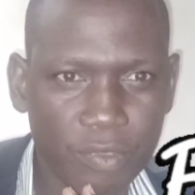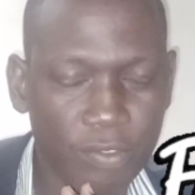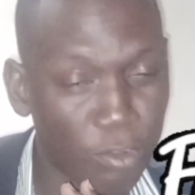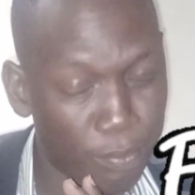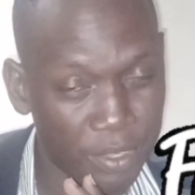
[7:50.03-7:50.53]

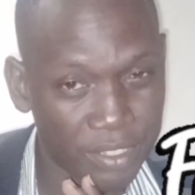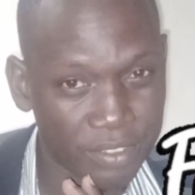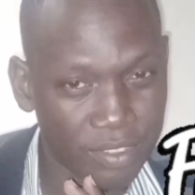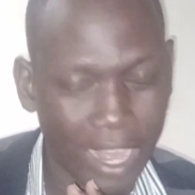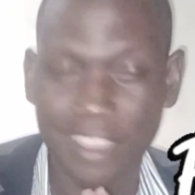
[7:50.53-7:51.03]
flopping.
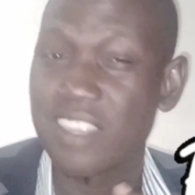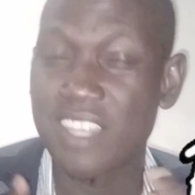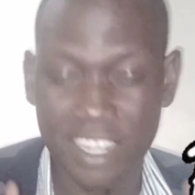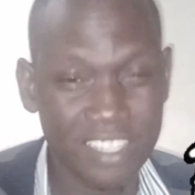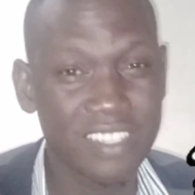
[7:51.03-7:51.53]
I think
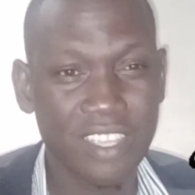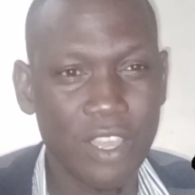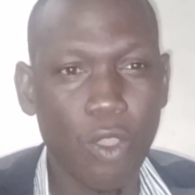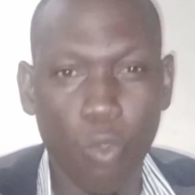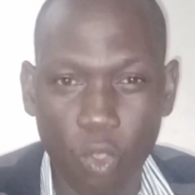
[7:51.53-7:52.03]
that is
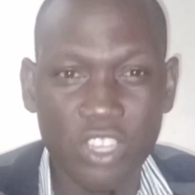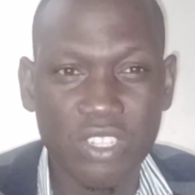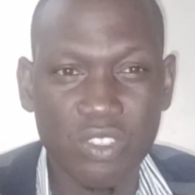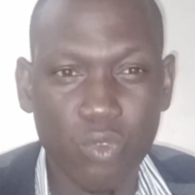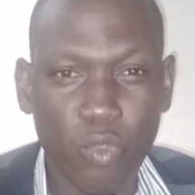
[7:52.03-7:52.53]

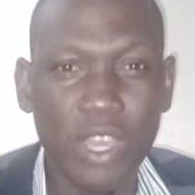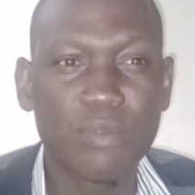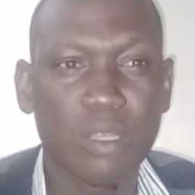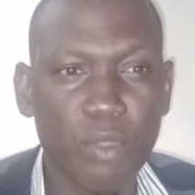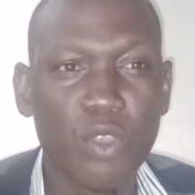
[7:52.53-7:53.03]
what William
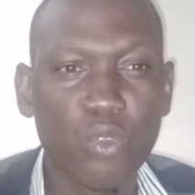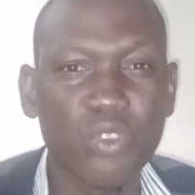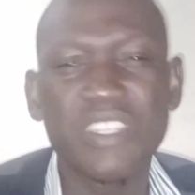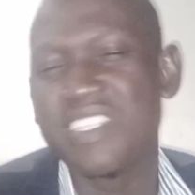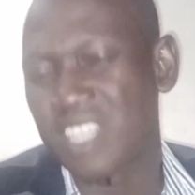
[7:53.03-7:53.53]
Samoei
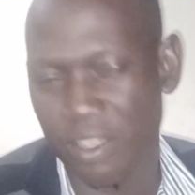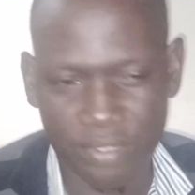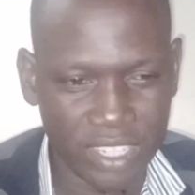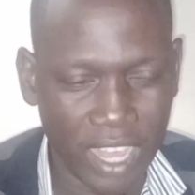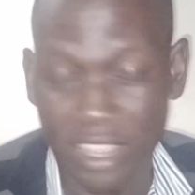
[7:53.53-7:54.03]
Ruto is
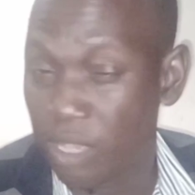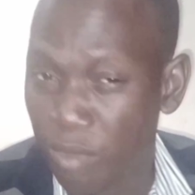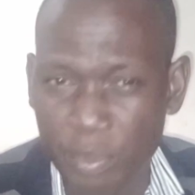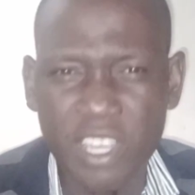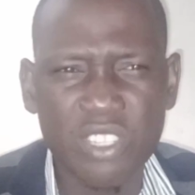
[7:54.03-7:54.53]
after. At the
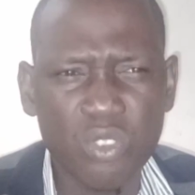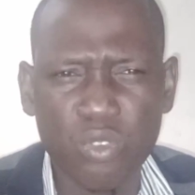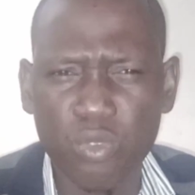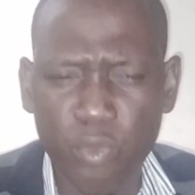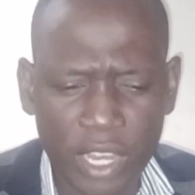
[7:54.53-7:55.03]
moment, he's
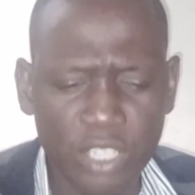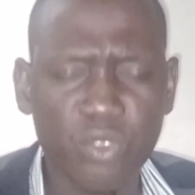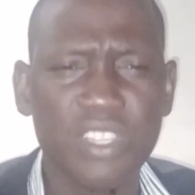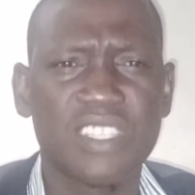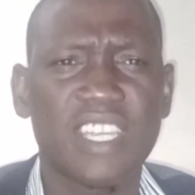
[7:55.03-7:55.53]
not willing to
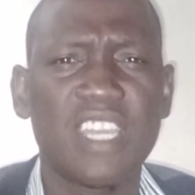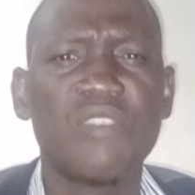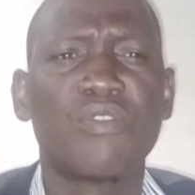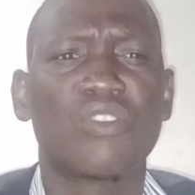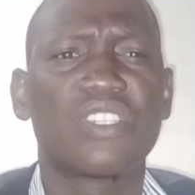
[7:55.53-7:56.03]
risk any
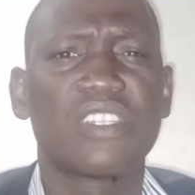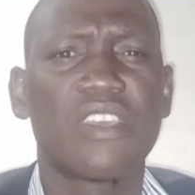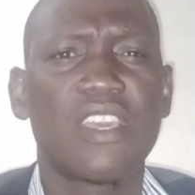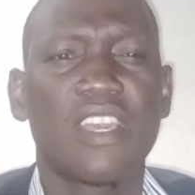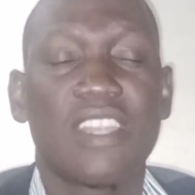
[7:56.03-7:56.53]
vote.
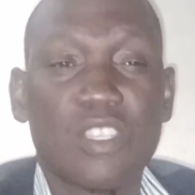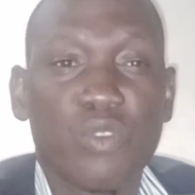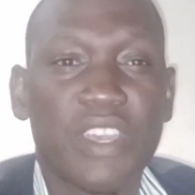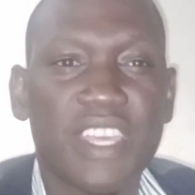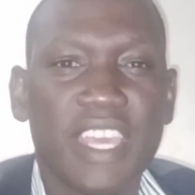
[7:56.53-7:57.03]
That's
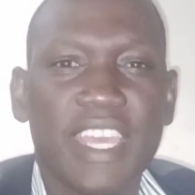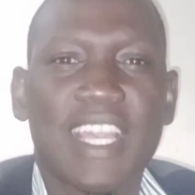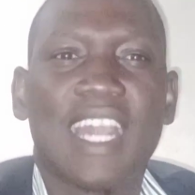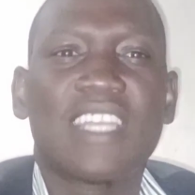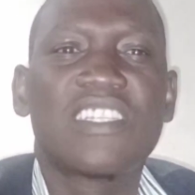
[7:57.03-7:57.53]
why
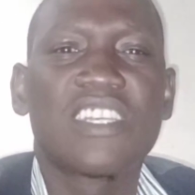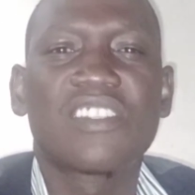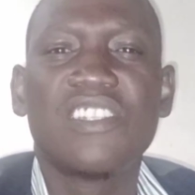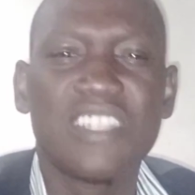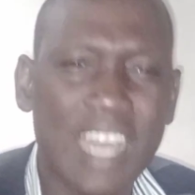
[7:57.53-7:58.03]
he can't just
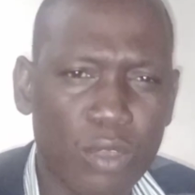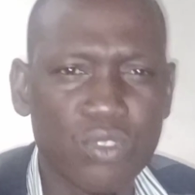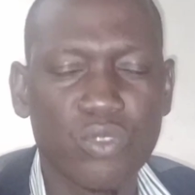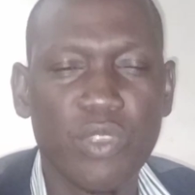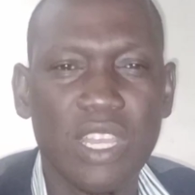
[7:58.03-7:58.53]

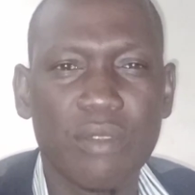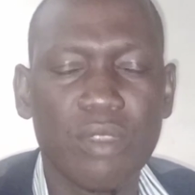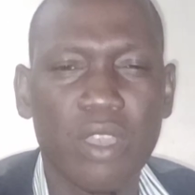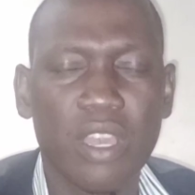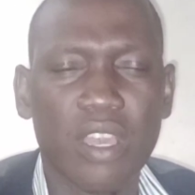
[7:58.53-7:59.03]
denounce
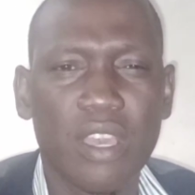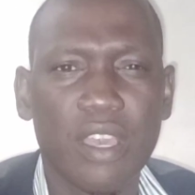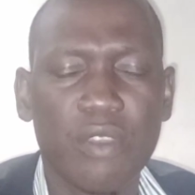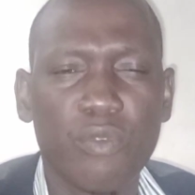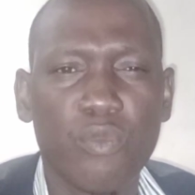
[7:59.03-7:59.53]

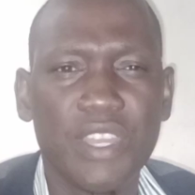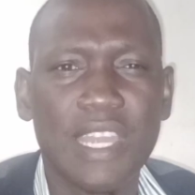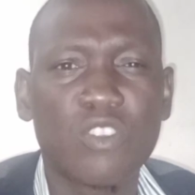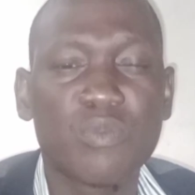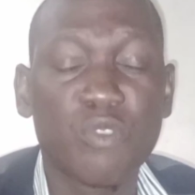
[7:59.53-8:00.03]

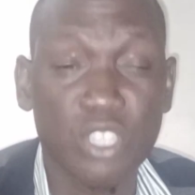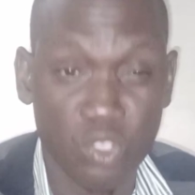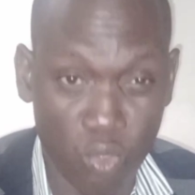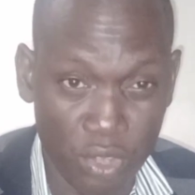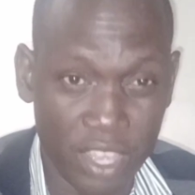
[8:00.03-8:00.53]
denounce
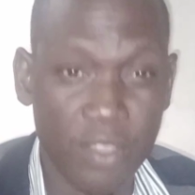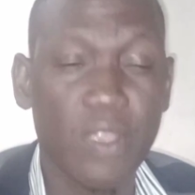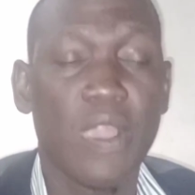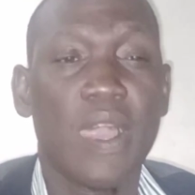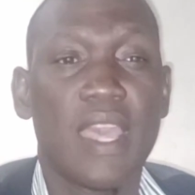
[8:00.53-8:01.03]
Moses Kuria.
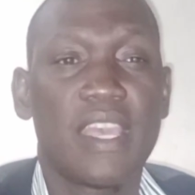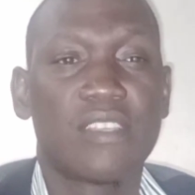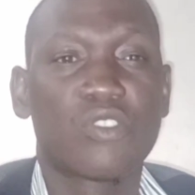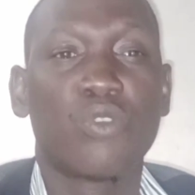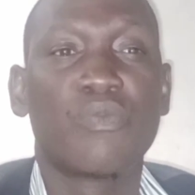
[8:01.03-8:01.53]

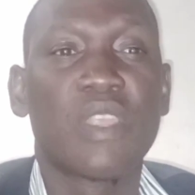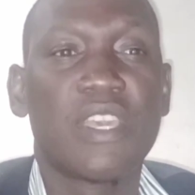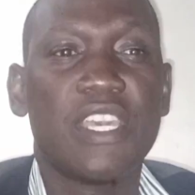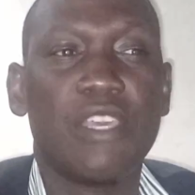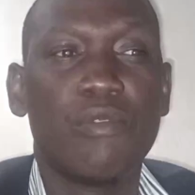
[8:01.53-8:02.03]
So
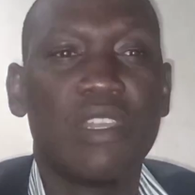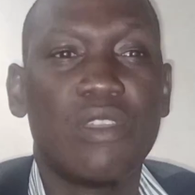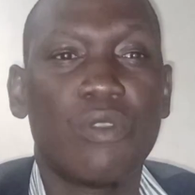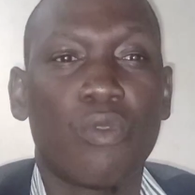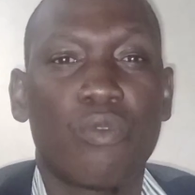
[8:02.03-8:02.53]
he
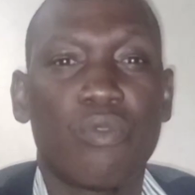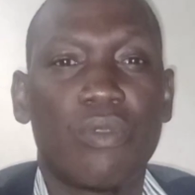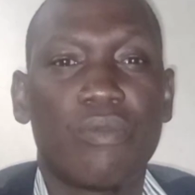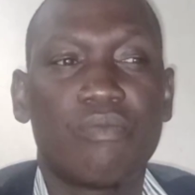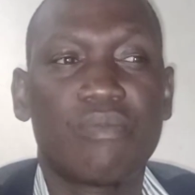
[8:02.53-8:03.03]
will
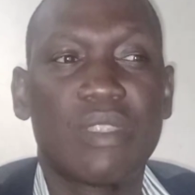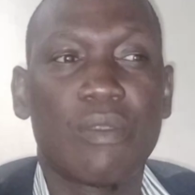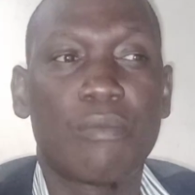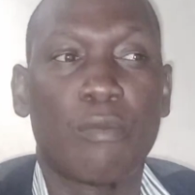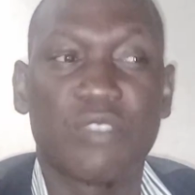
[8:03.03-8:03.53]

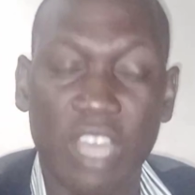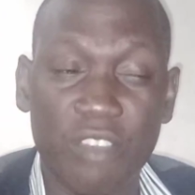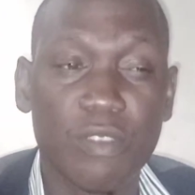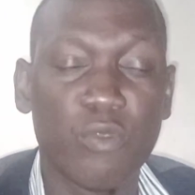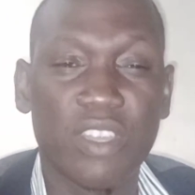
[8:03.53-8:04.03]

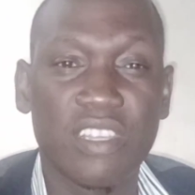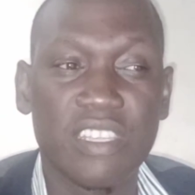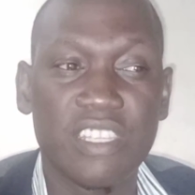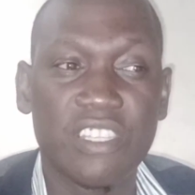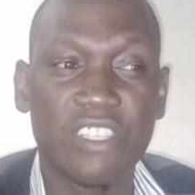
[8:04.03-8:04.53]
observe him while
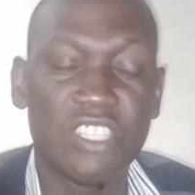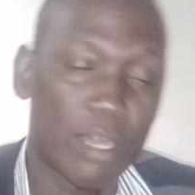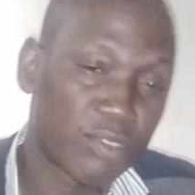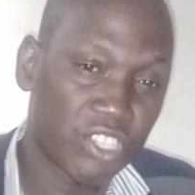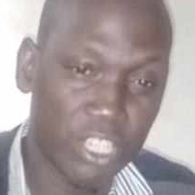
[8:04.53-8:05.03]
he
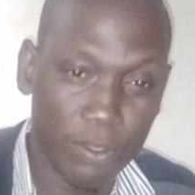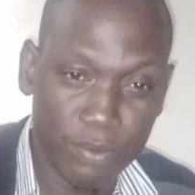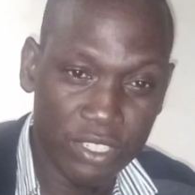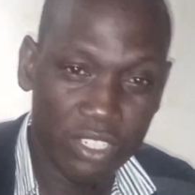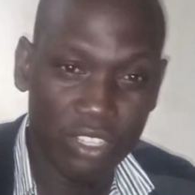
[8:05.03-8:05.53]
jumps
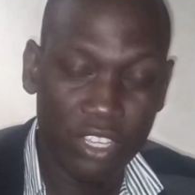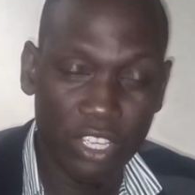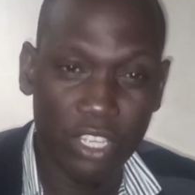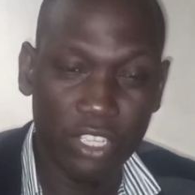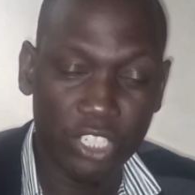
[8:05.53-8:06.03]
ships
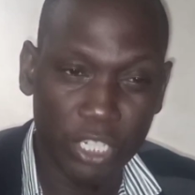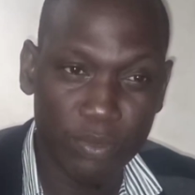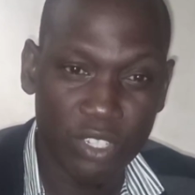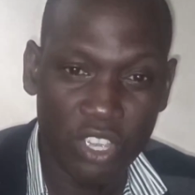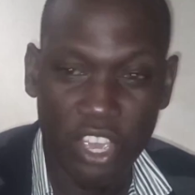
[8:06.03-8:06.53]

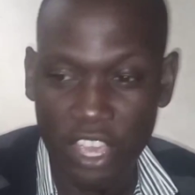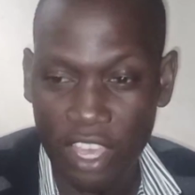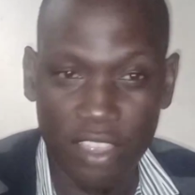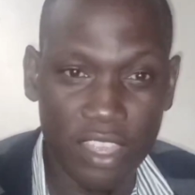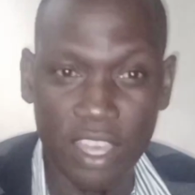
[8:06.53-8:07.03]

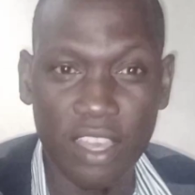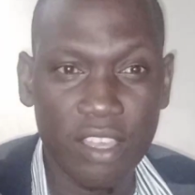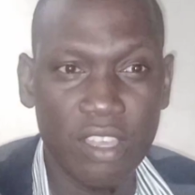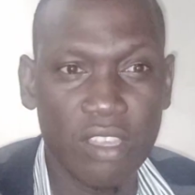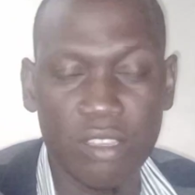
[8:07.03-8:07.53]
here and there.